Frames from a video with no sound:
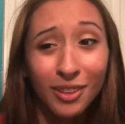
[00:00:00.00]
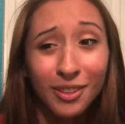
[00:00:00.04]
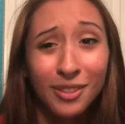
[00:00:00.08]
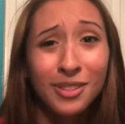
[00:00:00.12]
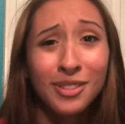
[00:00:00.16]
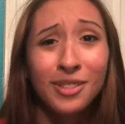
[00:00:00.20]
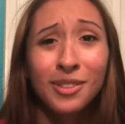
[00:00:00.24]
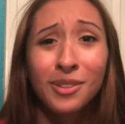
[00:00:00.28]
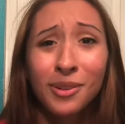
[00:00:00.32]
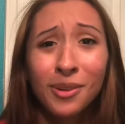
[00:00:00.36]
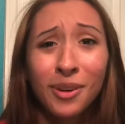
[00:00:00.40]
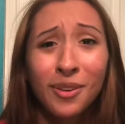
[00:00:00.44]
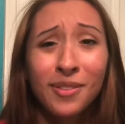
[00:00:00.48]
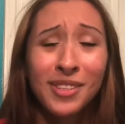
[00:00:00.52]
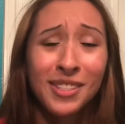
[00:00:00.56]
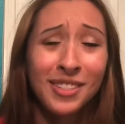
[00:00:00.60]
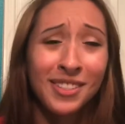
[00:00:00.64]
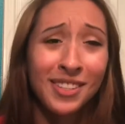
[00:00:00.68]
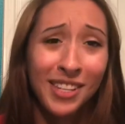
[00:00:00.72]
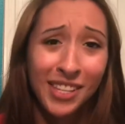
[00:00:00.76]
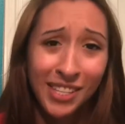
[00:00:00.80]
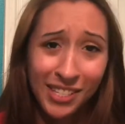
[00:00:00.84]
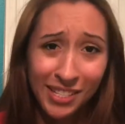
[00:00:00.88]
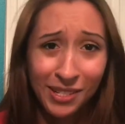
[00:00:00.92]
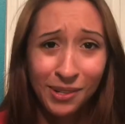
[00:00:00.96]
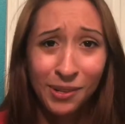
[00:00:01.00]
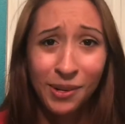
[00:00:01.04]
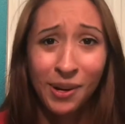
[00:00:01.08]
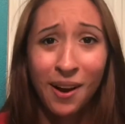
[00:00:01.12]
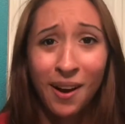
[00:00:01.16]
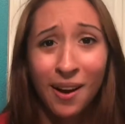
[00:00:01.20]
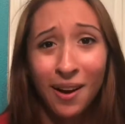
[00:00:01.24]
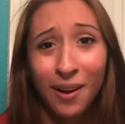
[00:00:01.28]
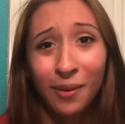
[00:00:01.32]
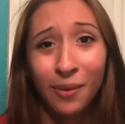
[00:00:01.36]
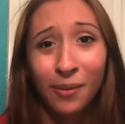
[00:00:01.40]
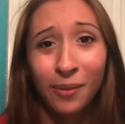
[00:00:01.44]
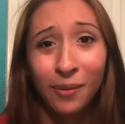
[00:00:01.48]
So obviously they did
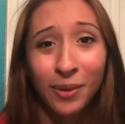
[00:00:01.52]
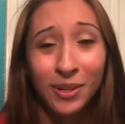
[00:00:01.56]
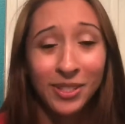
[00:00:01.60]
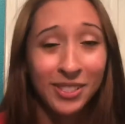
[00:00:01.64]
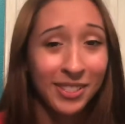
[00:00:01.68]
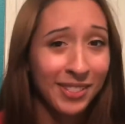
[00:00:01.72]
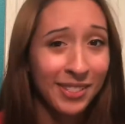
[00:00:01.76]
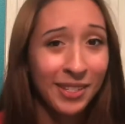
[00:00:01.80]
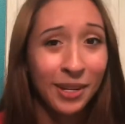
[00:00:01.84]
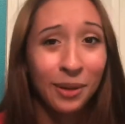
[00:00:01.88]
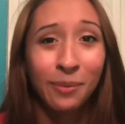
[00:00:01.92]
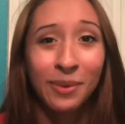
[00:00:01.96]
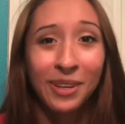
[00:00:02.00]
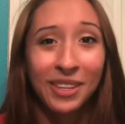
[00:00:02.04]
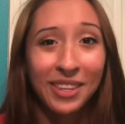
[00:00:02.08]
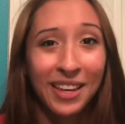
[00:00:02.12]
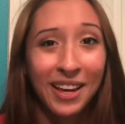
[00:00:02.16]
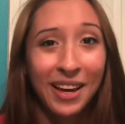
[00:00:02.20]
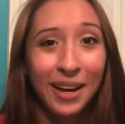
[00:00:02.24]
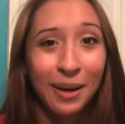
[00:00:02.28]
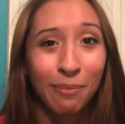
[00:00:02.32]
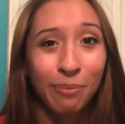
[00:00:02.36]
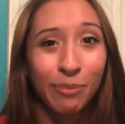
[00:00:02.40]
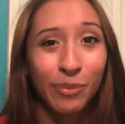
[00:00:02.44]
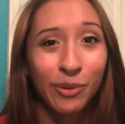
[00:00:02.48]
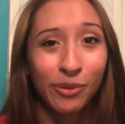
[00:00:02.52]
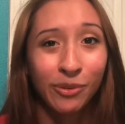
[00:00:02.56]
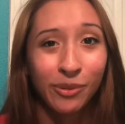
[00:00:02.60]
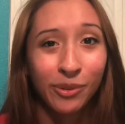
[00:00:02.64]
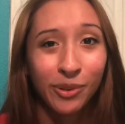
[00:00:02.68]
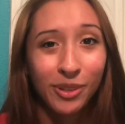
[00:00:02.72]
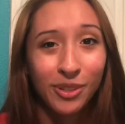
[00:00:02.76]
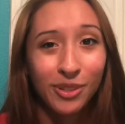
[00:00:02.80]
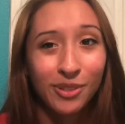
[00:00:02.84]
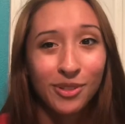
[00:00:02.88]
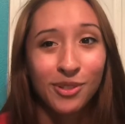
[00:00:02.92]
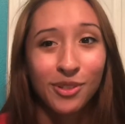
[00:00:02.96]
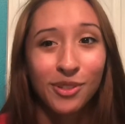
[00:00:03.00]
not want to tell me that
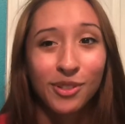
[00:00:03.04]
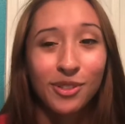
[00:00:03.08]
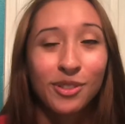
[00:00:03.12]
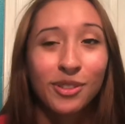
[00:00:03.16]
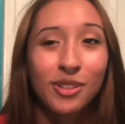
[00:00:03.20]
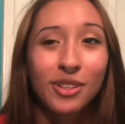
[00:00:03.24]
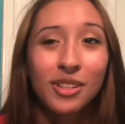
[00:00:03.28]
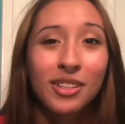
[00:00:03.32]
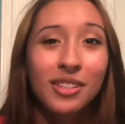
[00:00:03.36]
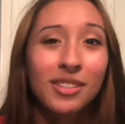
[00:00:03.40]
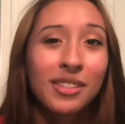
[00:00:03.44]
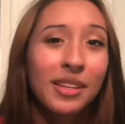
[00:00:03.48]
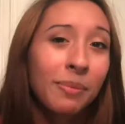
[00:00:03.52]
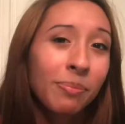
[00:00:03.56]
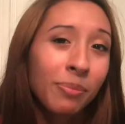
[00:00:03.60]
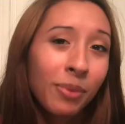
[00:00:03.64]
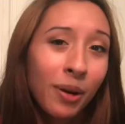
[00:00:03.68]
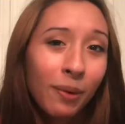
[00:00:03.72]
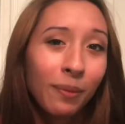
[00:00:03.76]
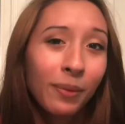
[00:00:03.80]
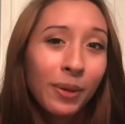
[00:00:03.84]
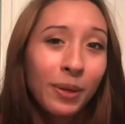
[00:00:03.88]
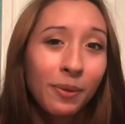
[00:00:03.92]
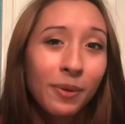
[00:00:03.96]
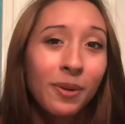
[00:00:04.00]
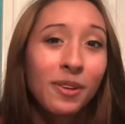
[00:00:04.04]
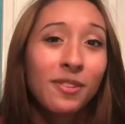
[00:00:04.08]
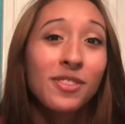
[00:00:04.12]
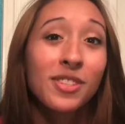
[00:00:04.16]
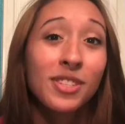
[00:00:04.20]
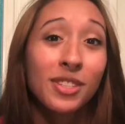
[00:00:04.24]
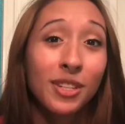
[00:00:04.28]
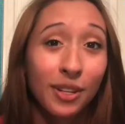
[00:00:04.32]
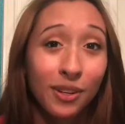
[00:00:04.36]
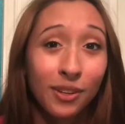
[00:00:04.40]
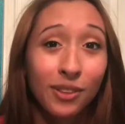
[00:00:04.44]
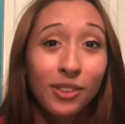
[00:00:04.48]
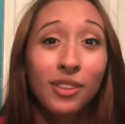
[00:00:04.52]
before the surgery, because that probably would have
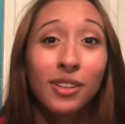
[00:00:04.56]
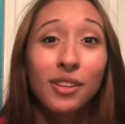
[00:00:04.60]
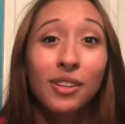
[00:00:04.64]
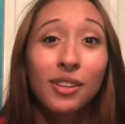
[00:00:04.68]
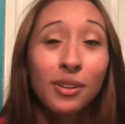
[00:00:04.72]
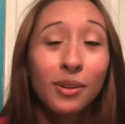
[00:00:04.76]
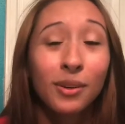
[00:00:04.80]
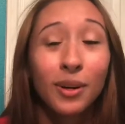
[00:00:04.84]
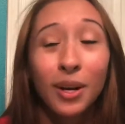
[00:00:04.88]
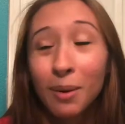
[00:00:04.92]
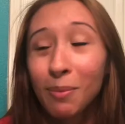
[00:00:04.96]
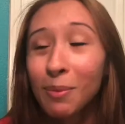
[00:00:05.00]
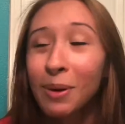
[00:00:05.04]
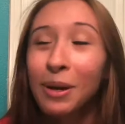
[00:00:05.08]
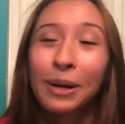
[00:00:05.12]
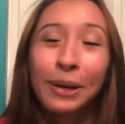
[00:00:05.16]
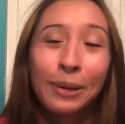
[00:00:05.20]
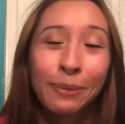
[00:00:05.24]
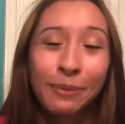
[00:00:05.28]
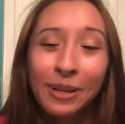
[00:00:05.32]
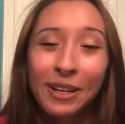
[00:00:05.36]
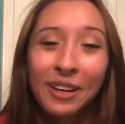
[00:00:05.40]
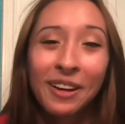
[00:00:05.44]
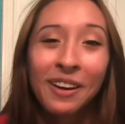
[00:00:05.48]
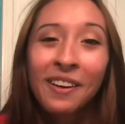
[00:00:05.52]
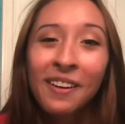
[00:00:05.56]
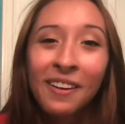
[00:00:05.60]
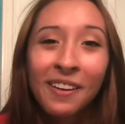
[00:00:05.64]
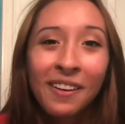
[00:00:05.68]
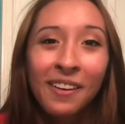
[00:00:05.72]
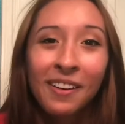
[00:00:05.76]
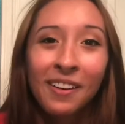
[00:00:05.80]
scared the crap out of me.